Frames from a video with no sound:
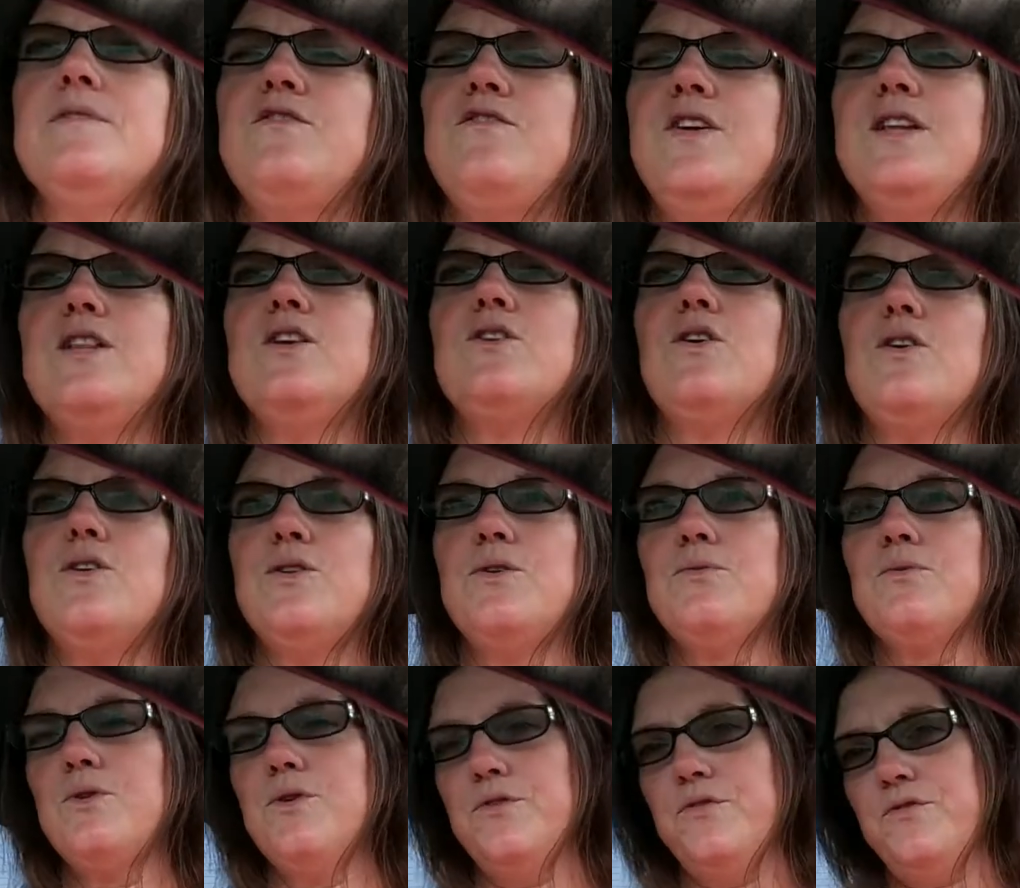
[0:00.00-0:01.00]
Fiddler on the
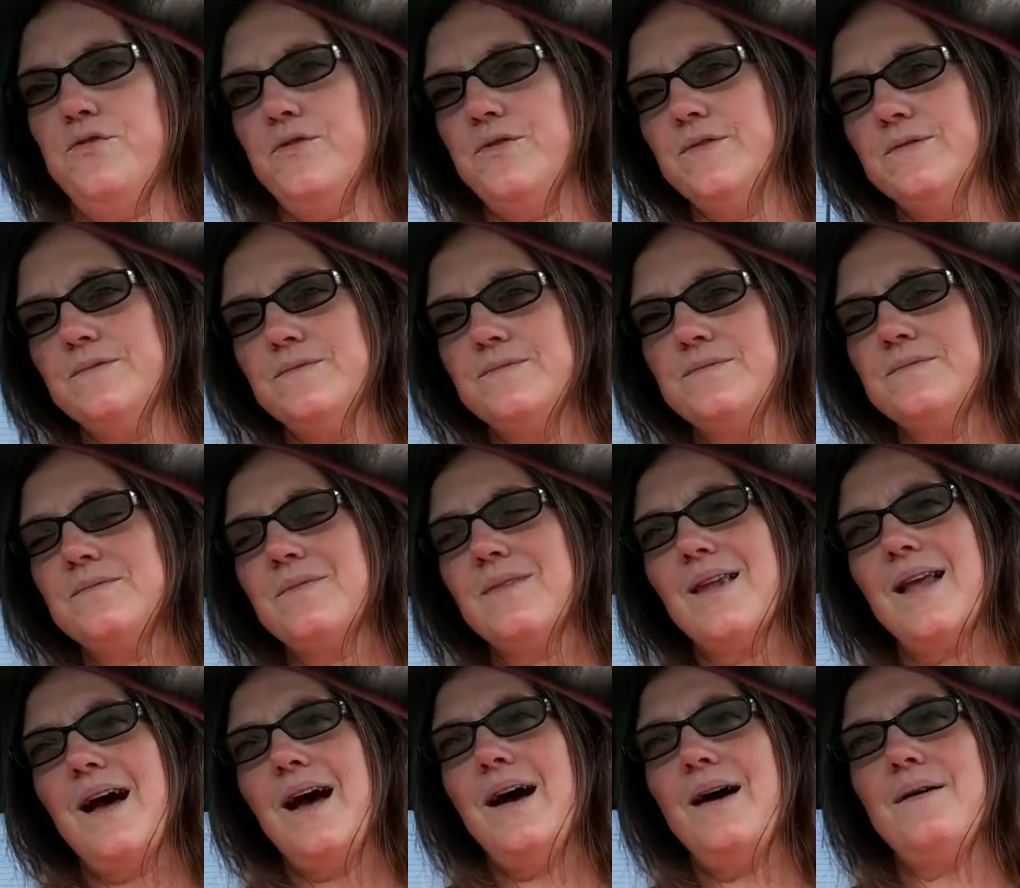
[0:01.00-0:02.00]
Roof
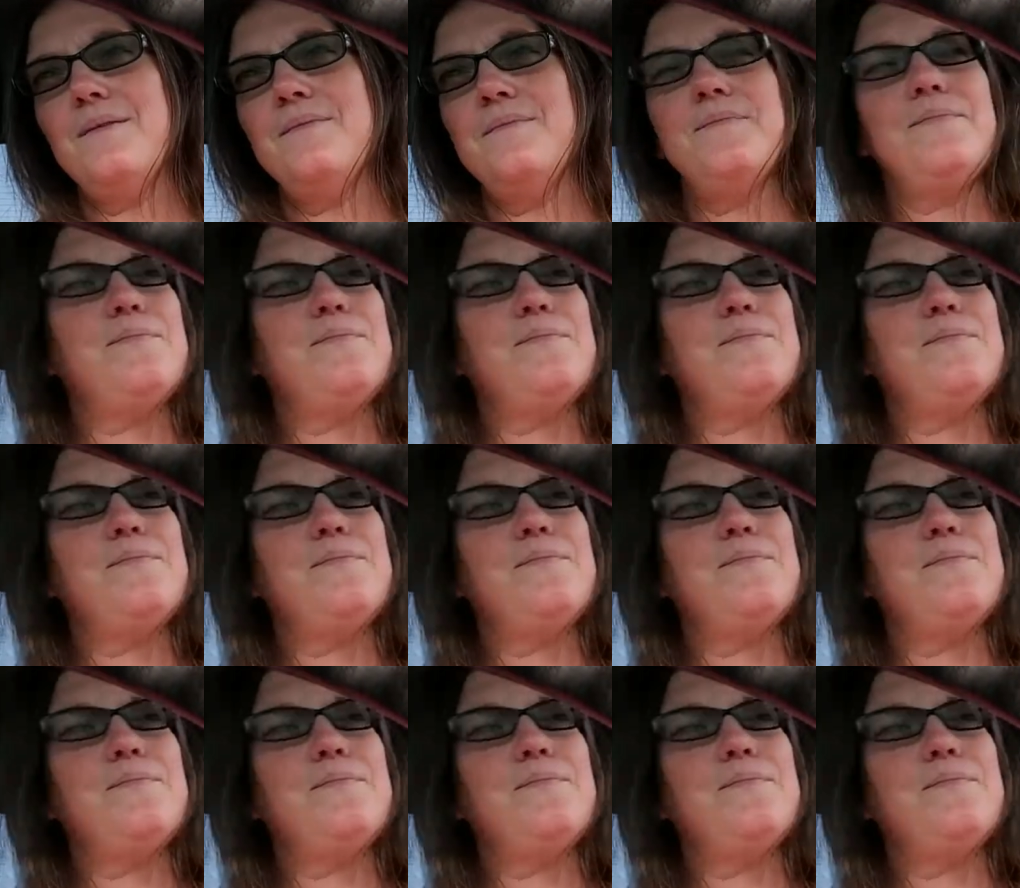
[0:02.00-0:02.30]
um,